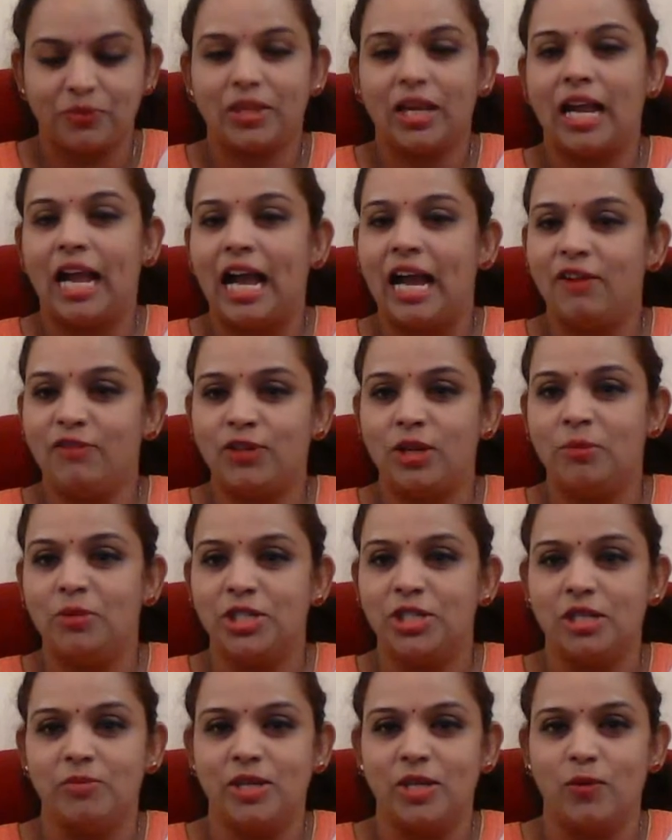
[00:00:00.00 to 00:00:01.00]
After
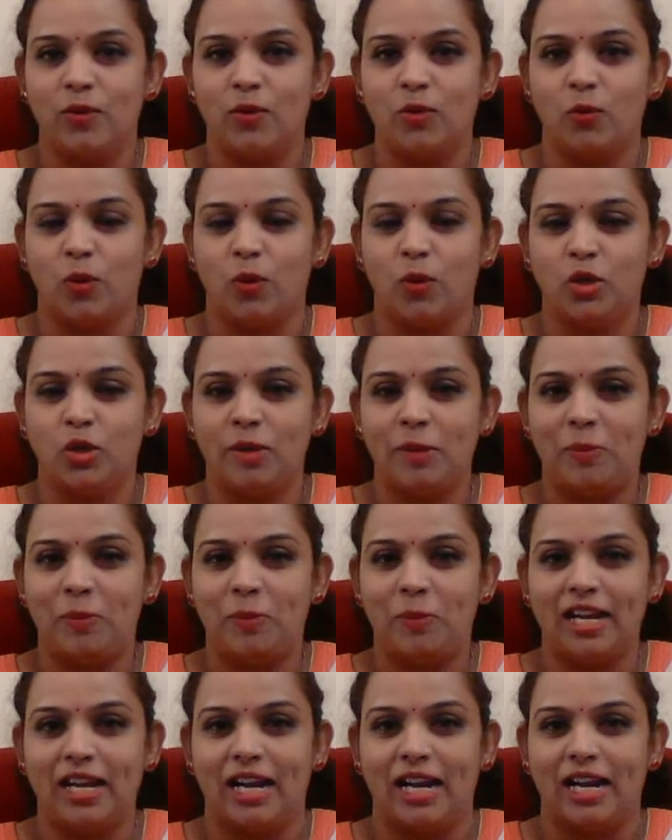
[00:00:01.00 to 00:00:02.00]
bishop d1, what do we
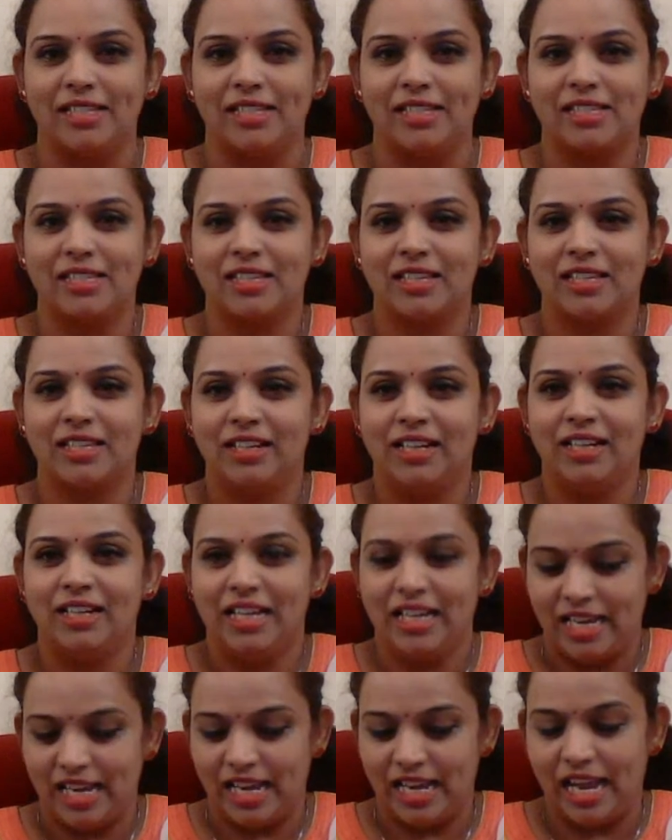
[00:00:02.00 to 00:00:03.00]
play, guys?
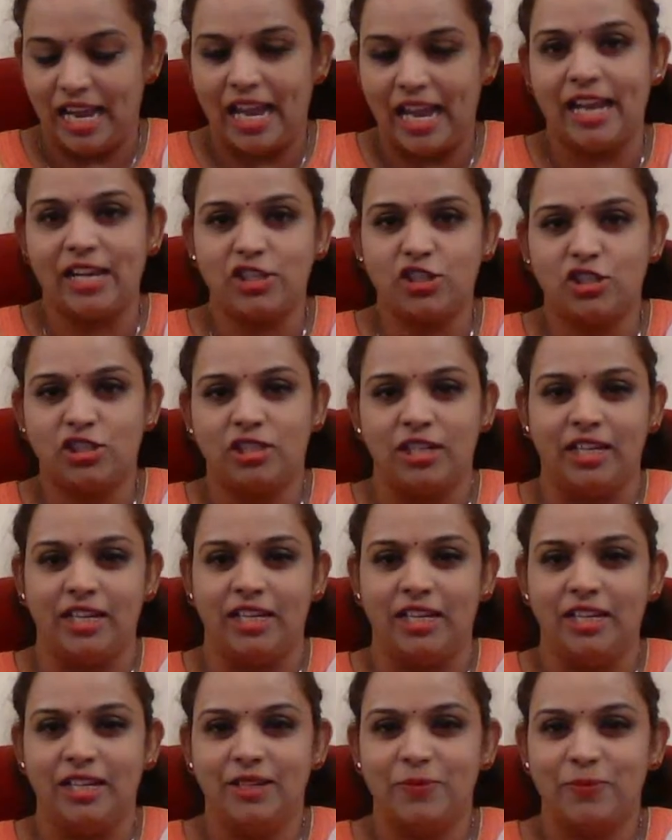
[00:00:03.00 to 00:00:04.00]
h3.